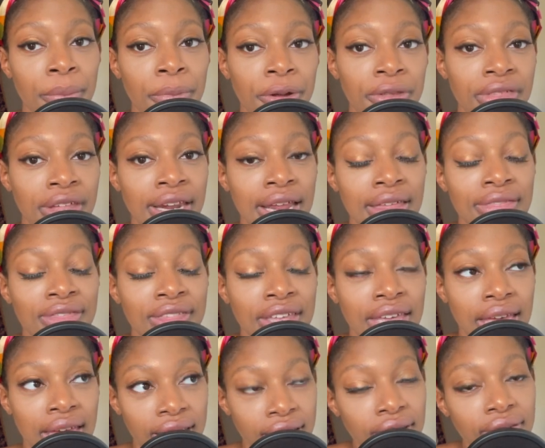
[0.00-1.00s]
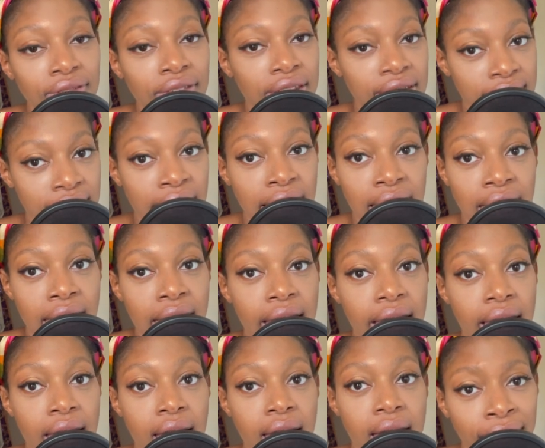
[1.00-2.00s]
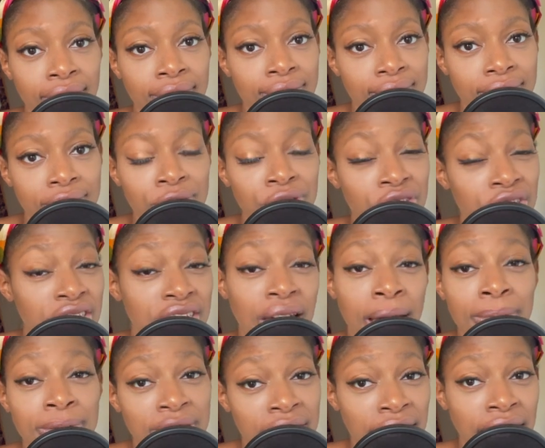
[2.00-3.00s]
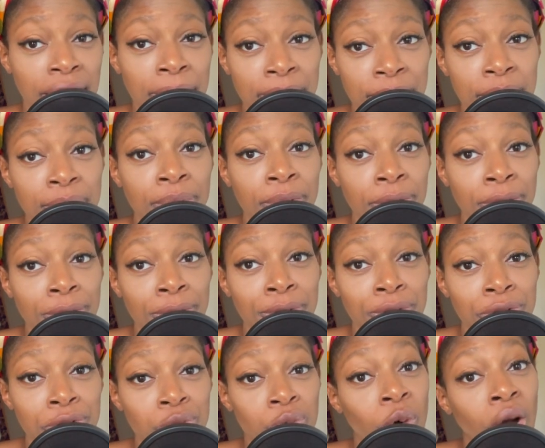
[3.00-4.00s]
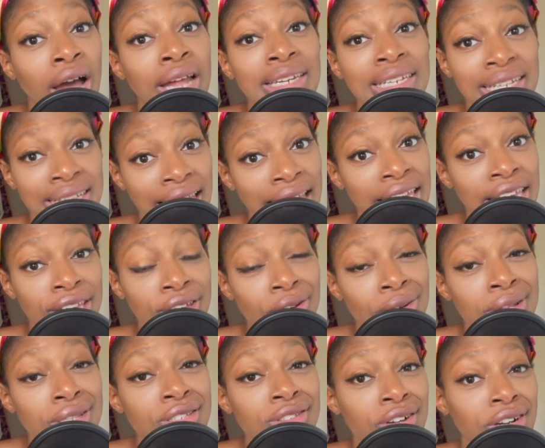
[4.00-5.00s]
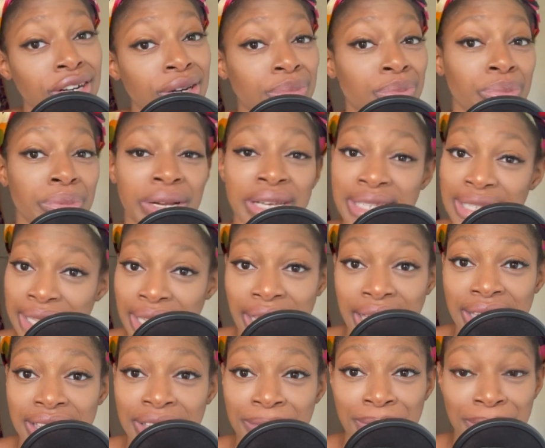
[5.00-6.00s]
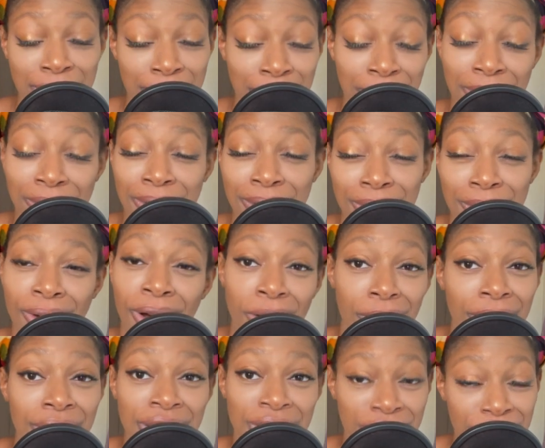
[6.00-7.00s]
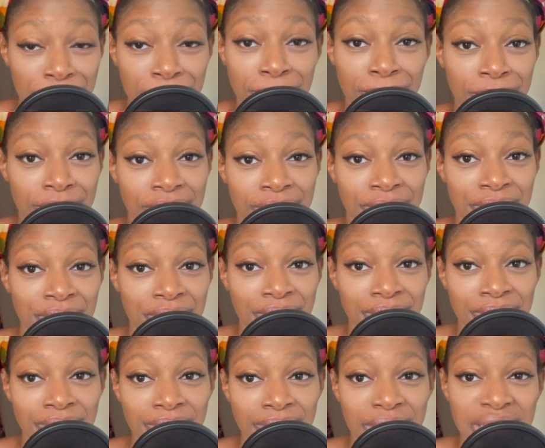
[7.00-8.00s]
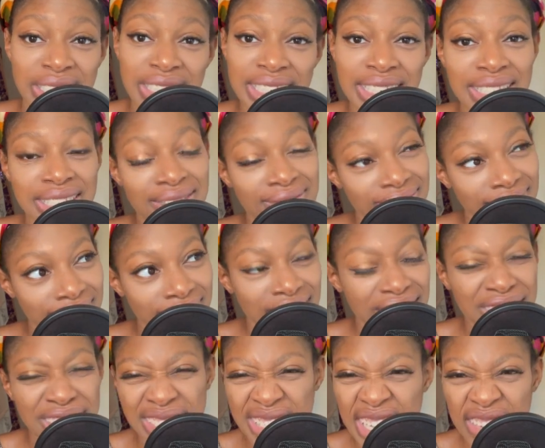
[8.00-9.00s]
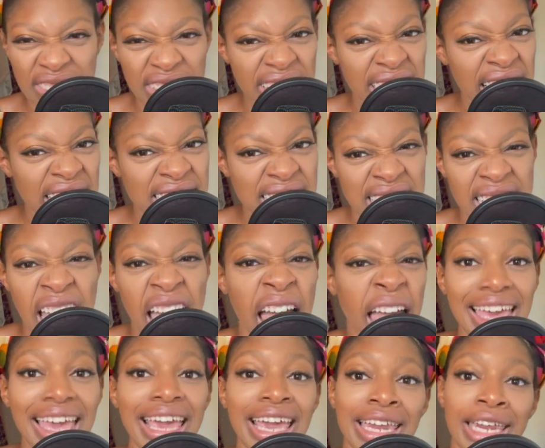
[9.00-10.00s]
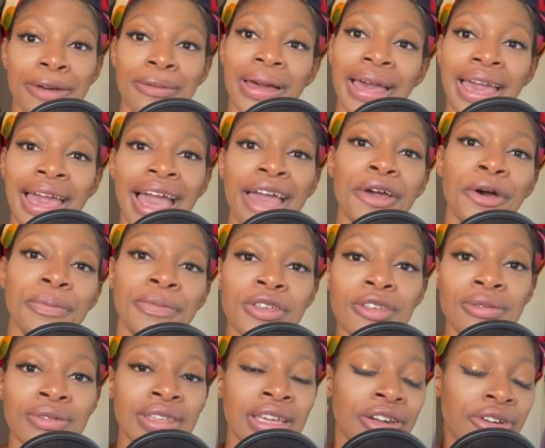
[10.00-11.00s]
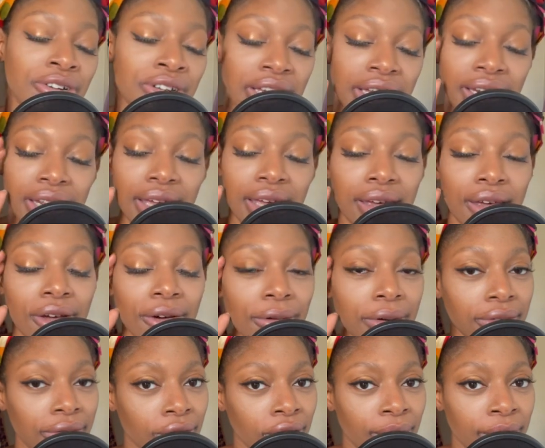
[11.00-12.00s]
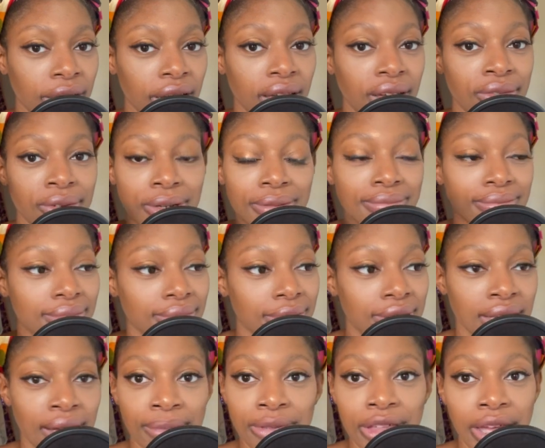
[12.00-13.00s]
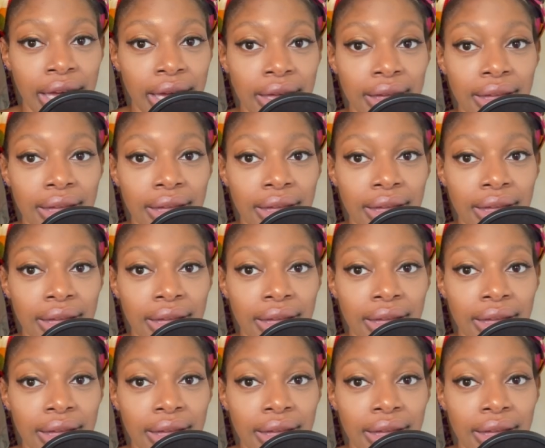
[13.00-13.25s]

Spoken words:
that at the end of the day, you should stop seeking people who you want to like you and start embracing the people who already do. It'll save you lots of time. Anyway, I hope this was entertaining or informative or something.